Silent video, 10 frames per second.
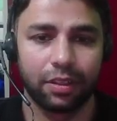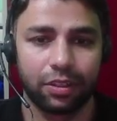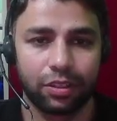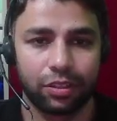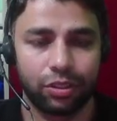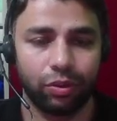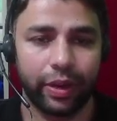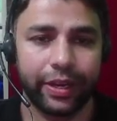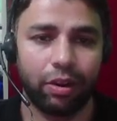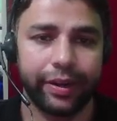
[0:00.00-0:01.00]
So
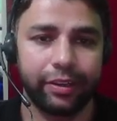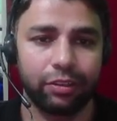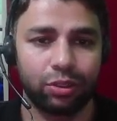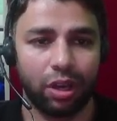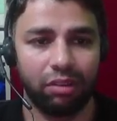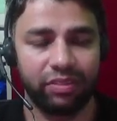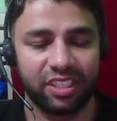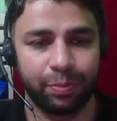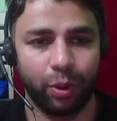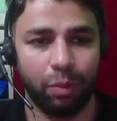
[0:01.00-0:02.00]
in order to solve
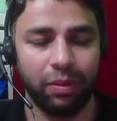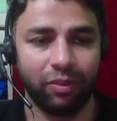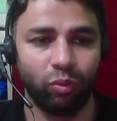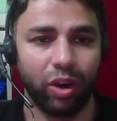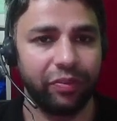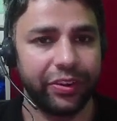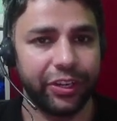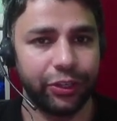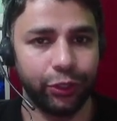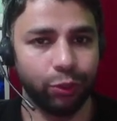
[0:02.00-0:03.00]
this problem, what we
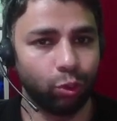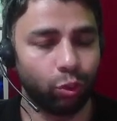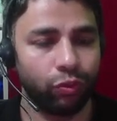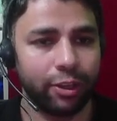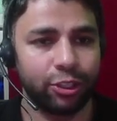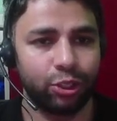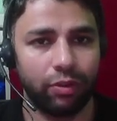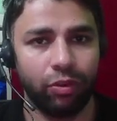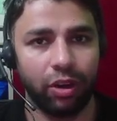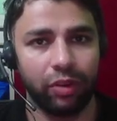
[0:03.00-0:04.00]
need to do, first
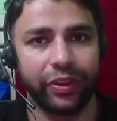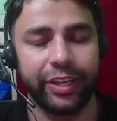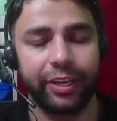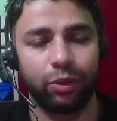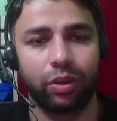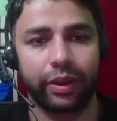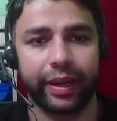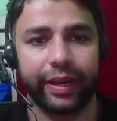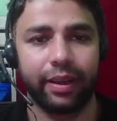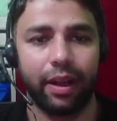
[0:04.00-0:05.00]
of all, we need to
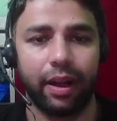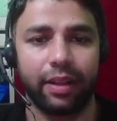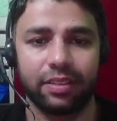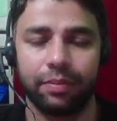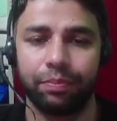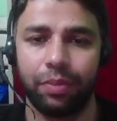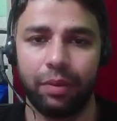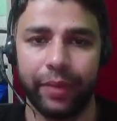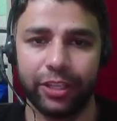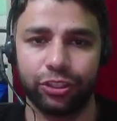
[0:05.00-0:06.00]
create a simple
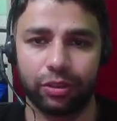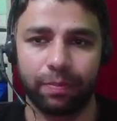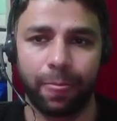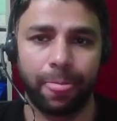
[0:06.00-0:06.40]
measure.